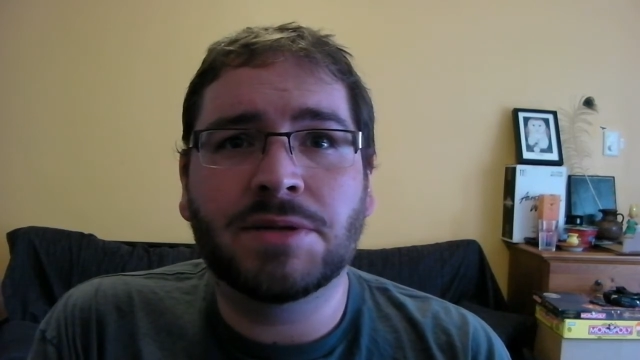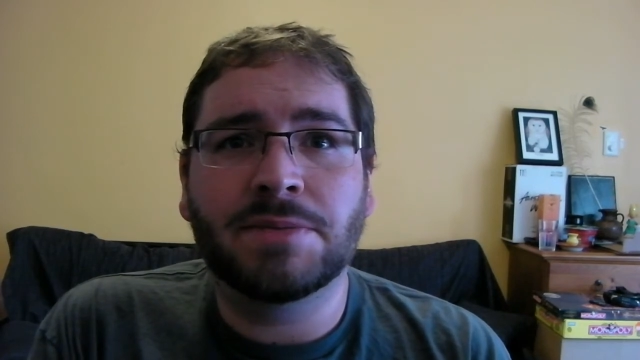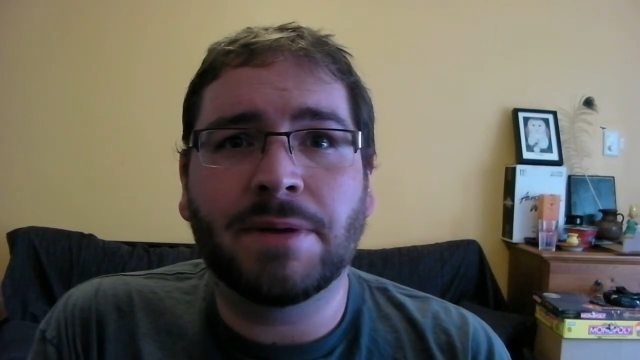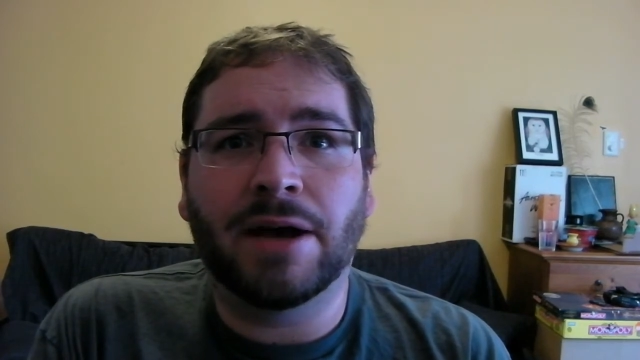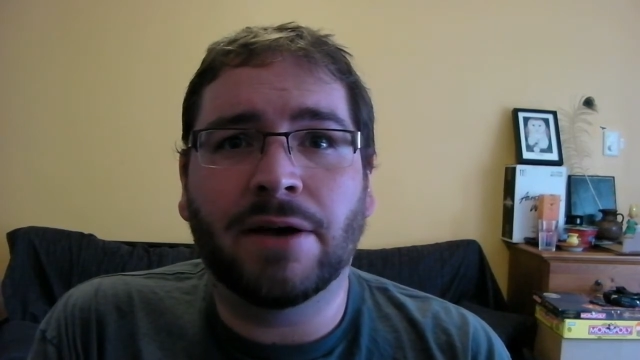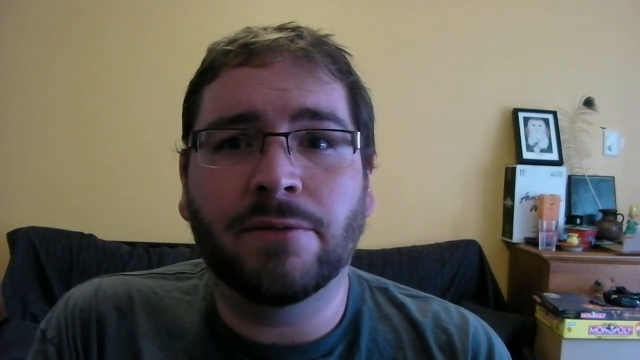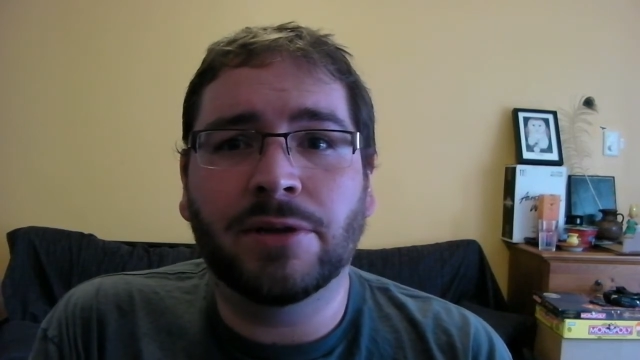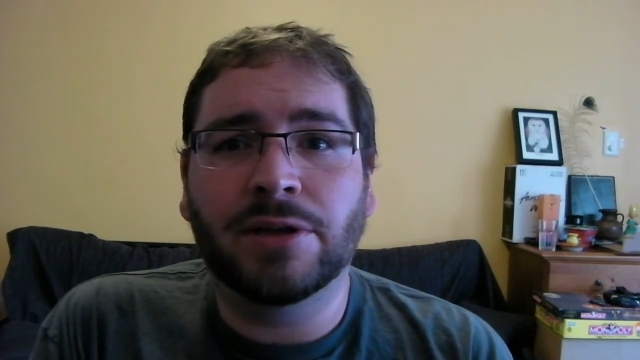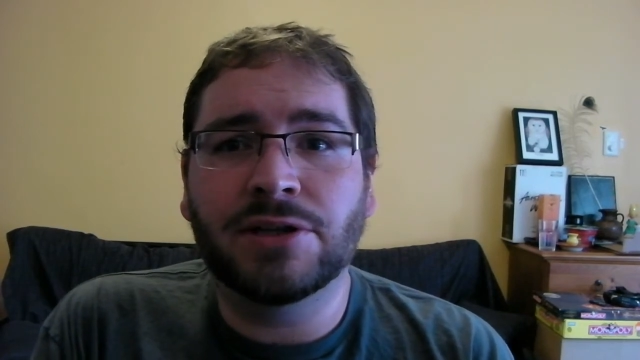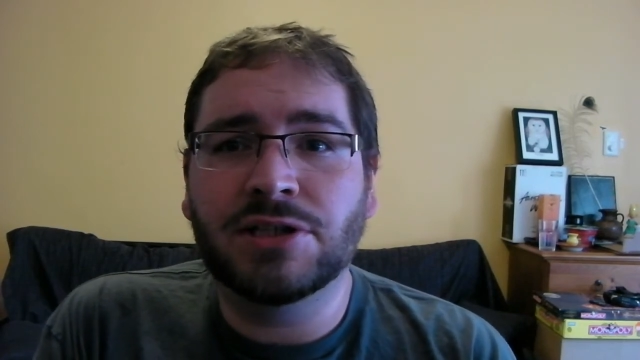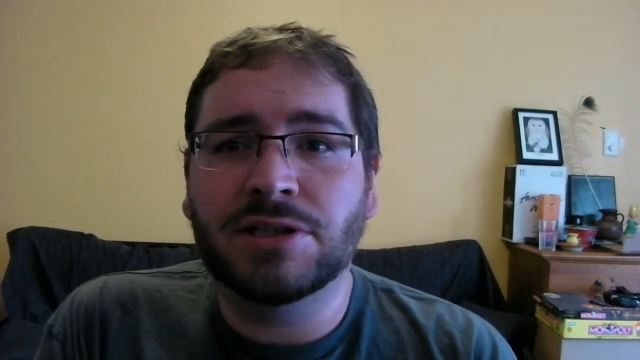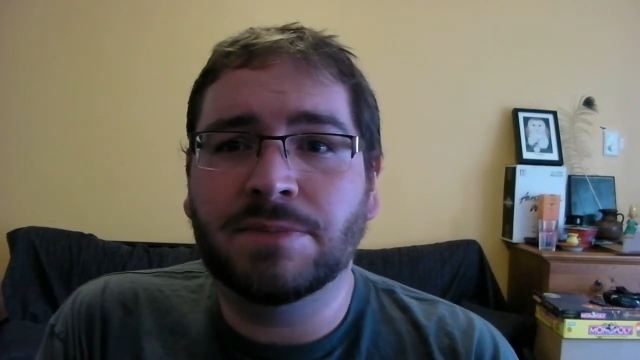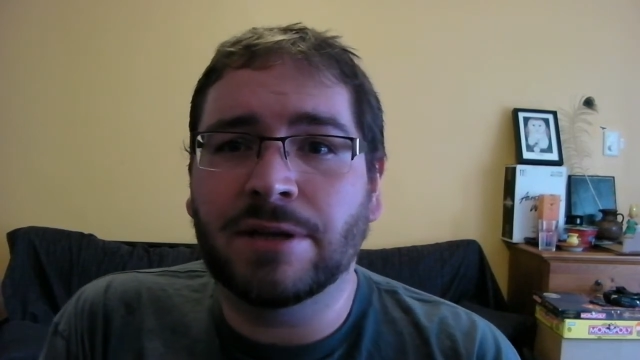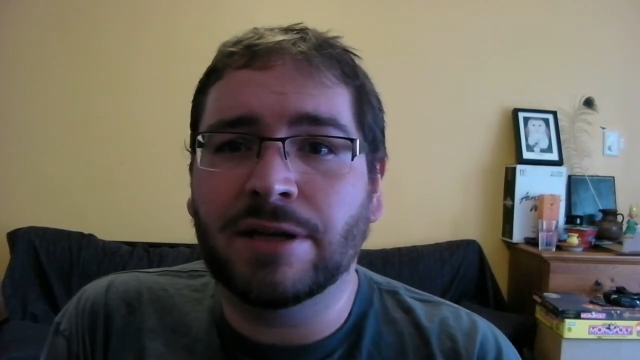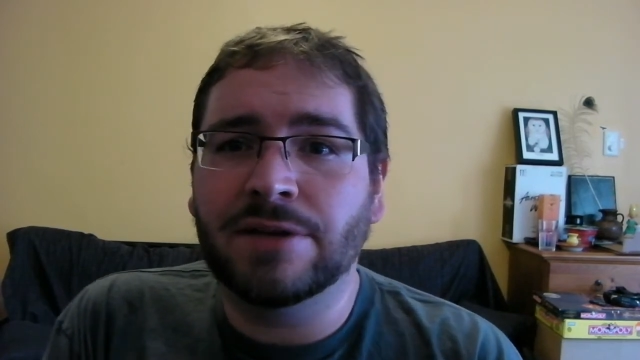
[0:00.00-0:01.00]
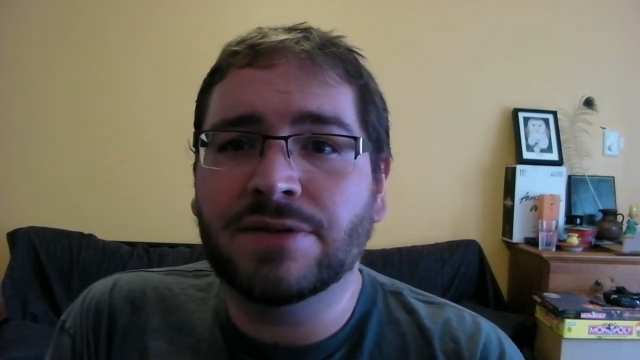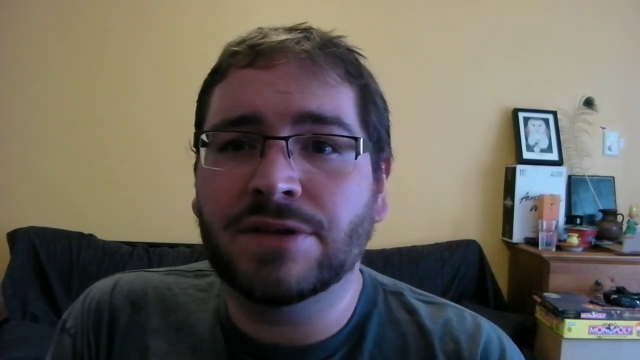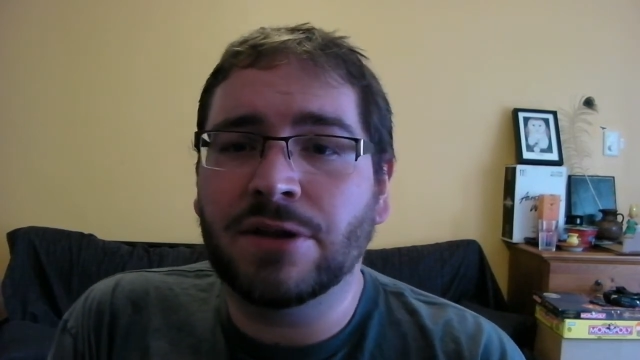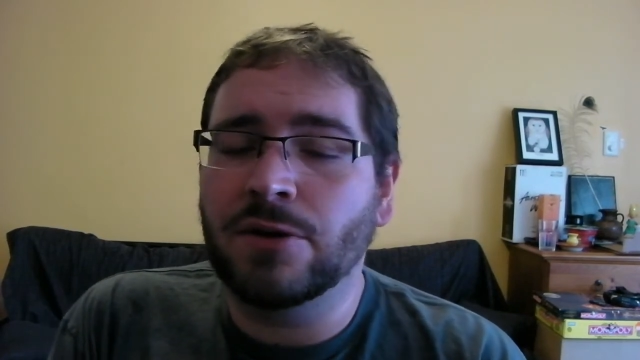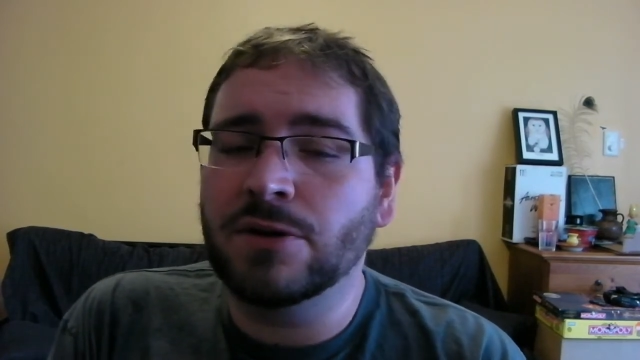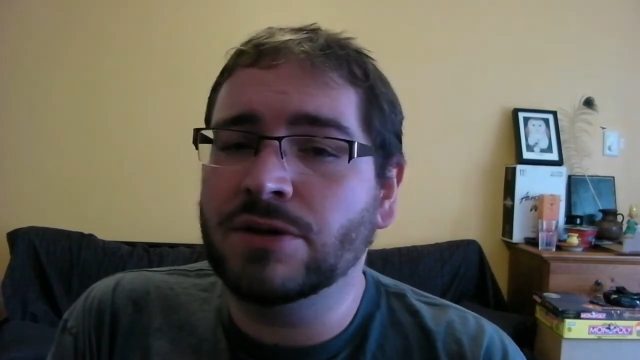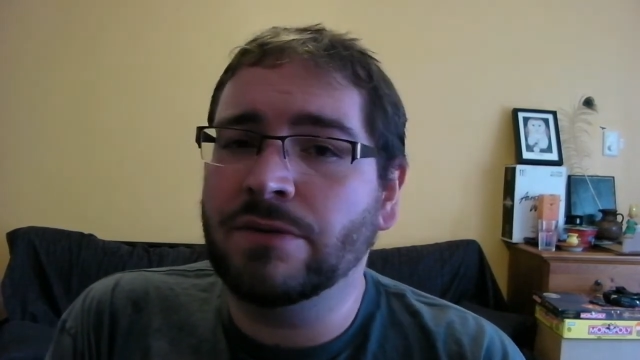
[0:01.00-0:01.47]
about religious beliefs of
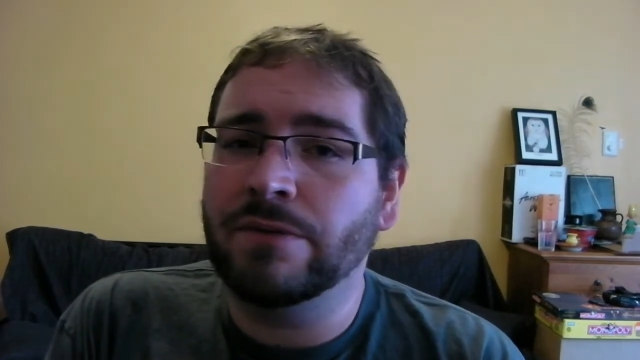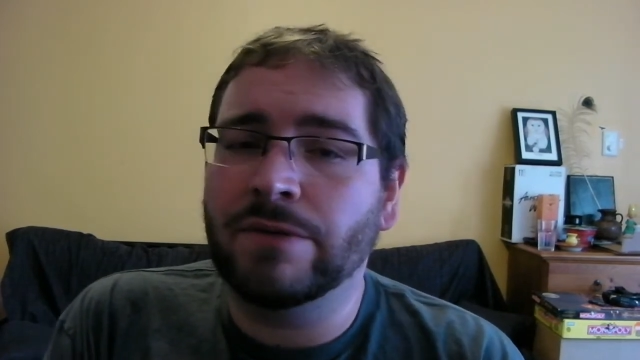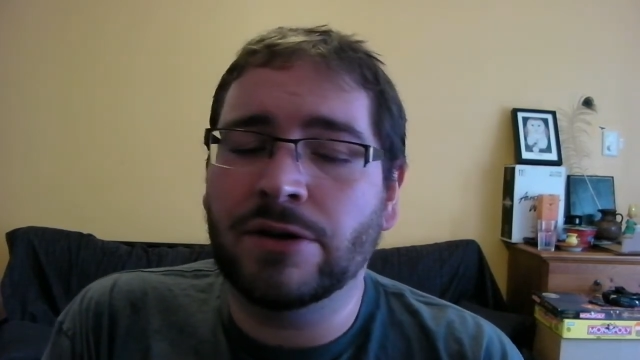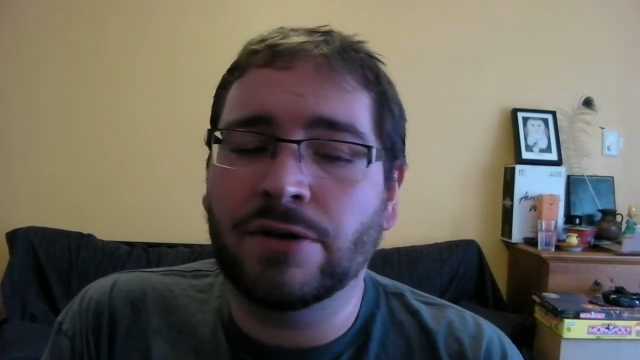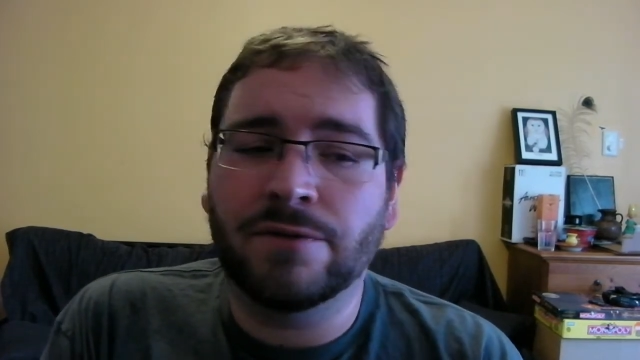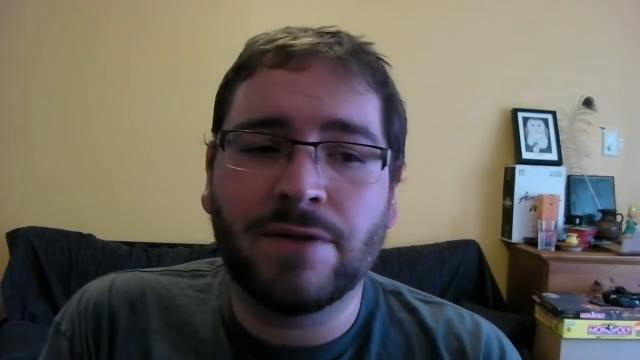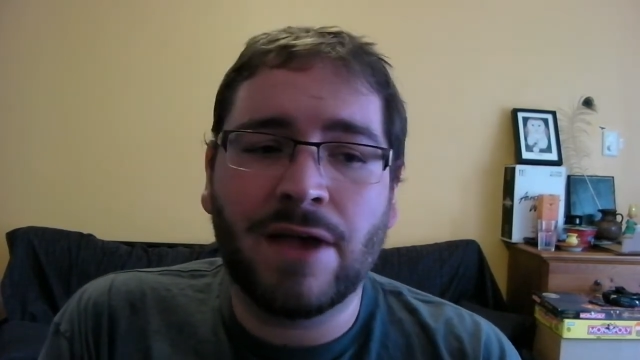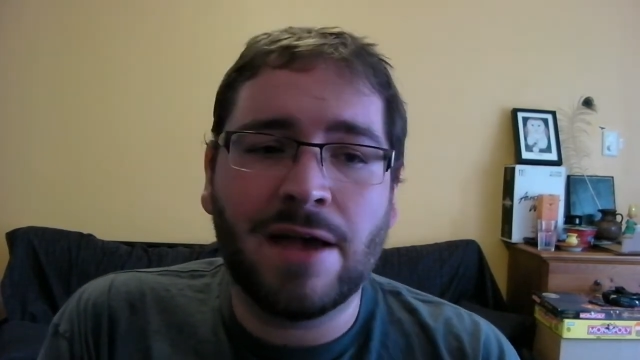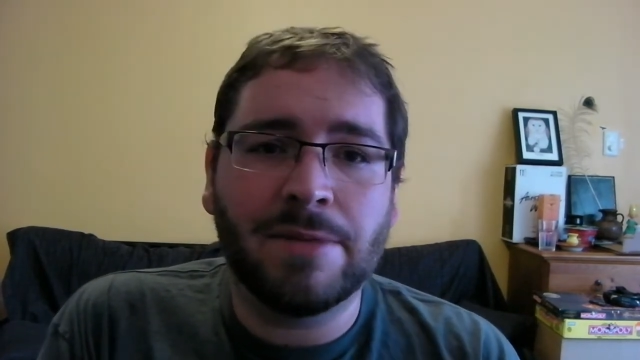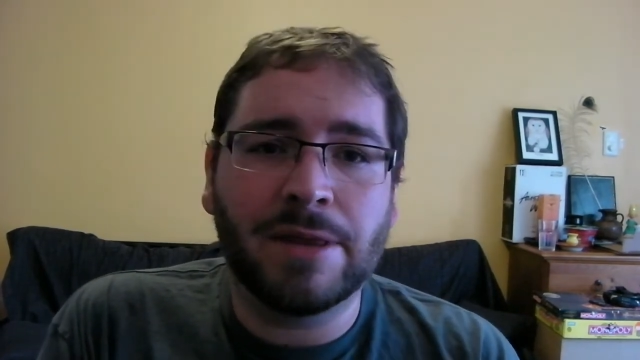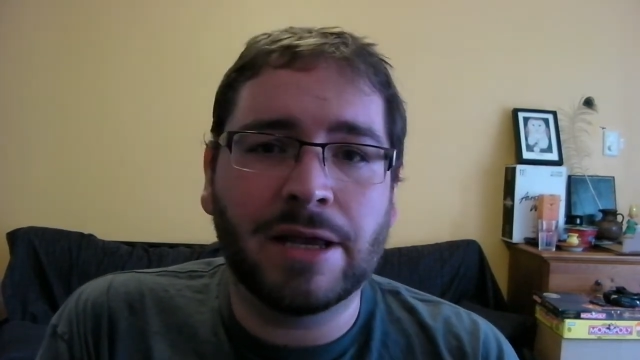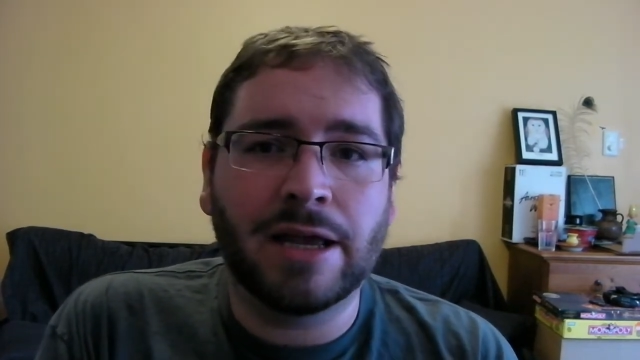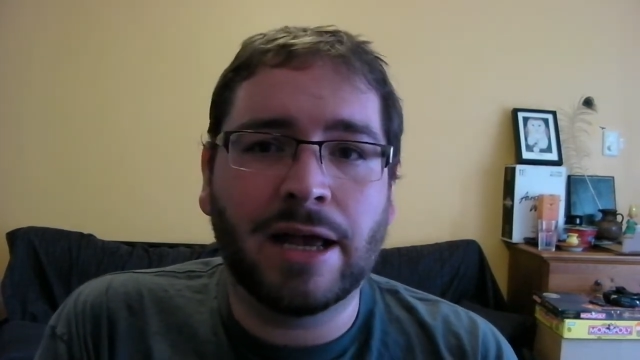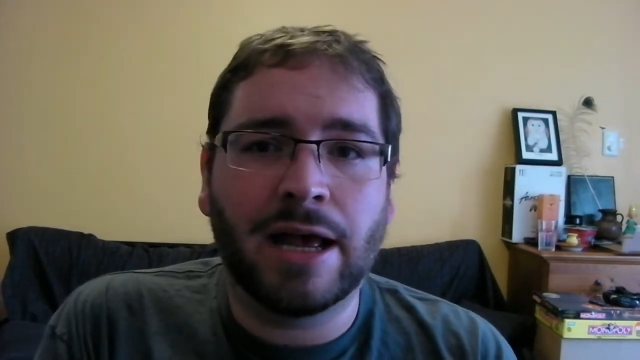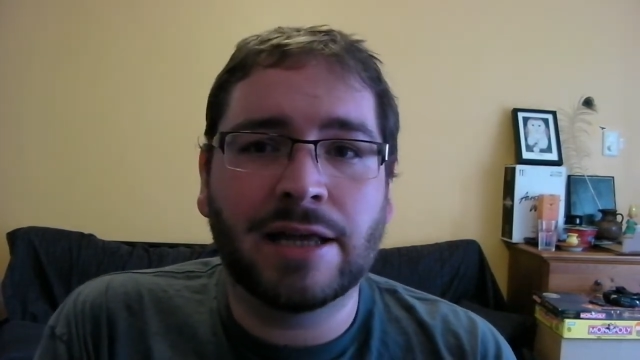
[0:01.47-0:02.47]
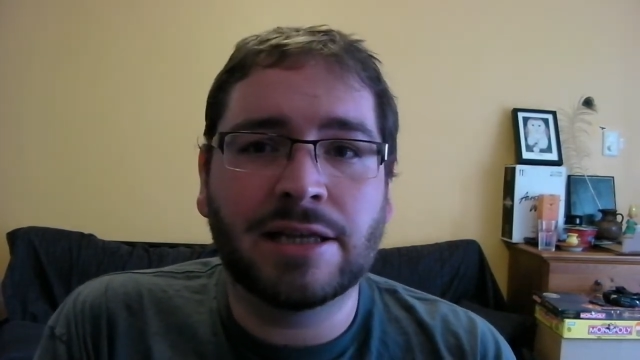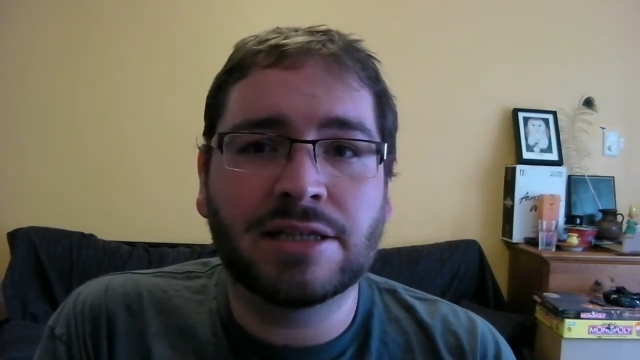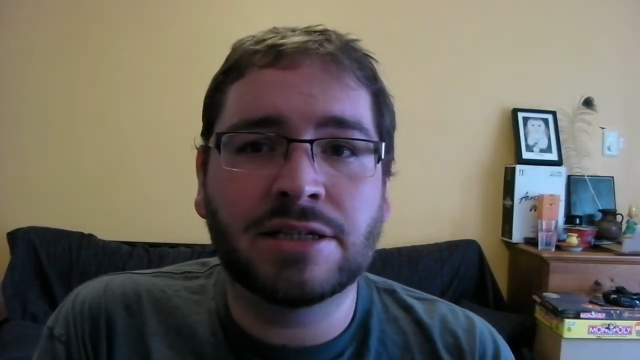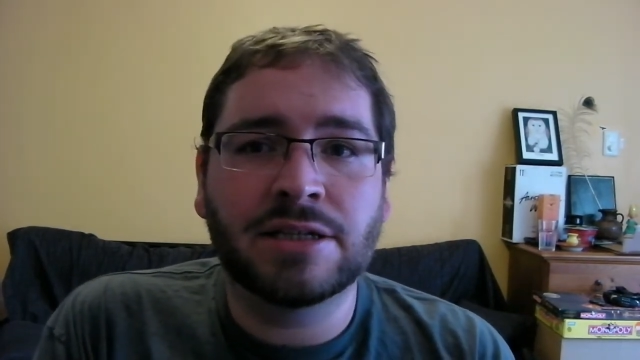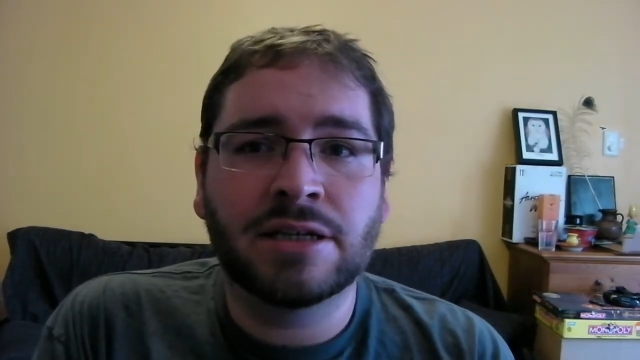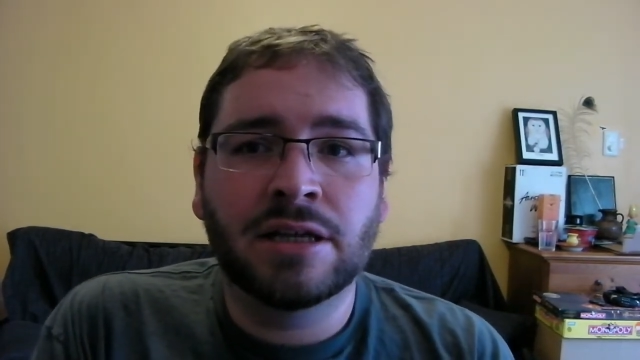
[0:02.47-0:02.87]
those within your family, and